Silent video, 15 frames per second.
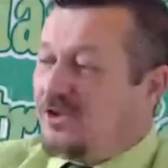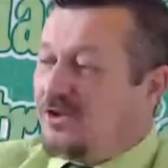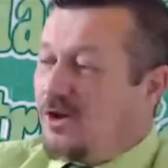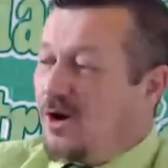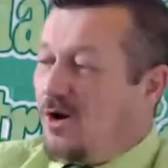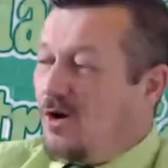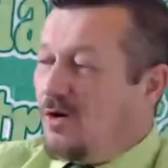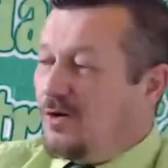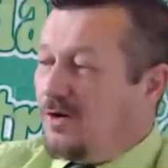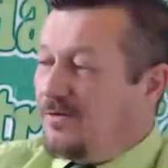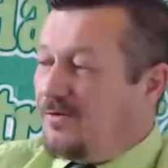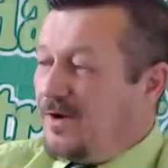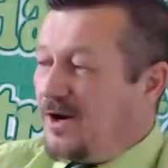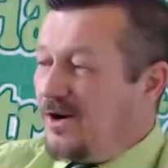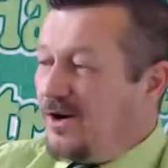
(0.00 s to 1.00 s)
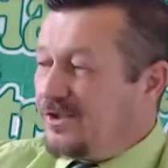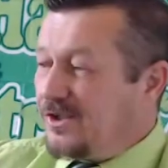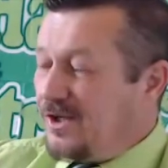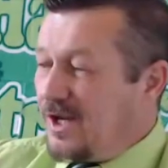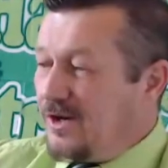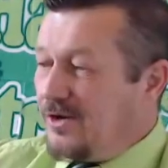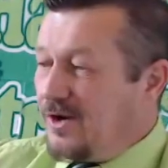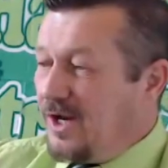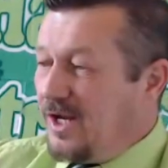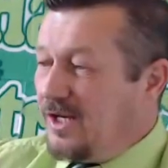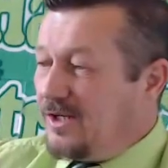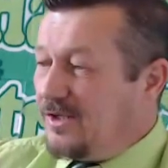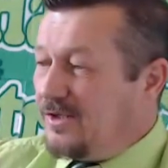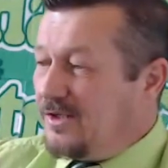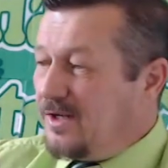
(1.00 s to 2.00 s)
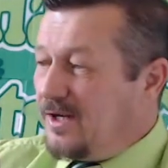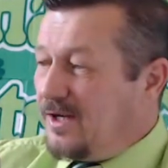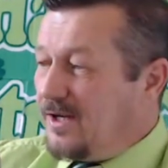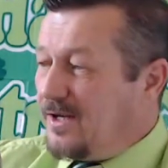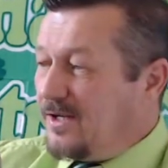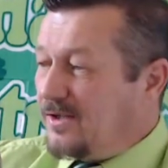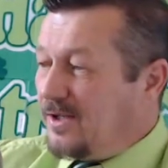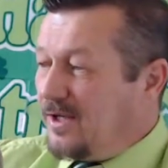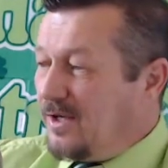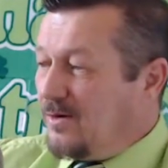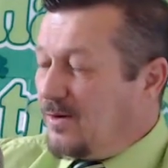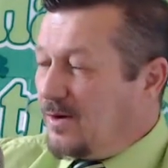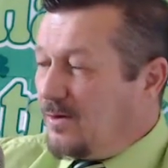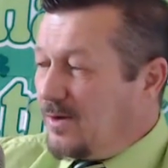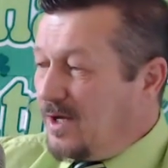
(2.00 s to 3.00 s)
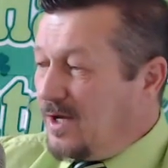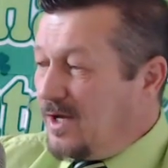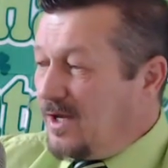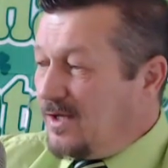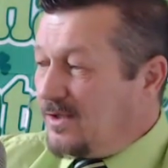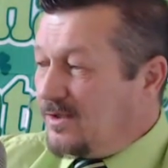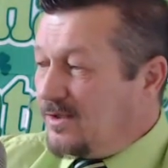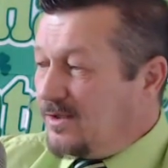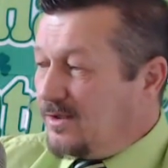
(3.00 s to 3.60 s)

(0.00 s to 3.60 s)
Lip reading: so nefarious and underhanded. Okay, where are we at?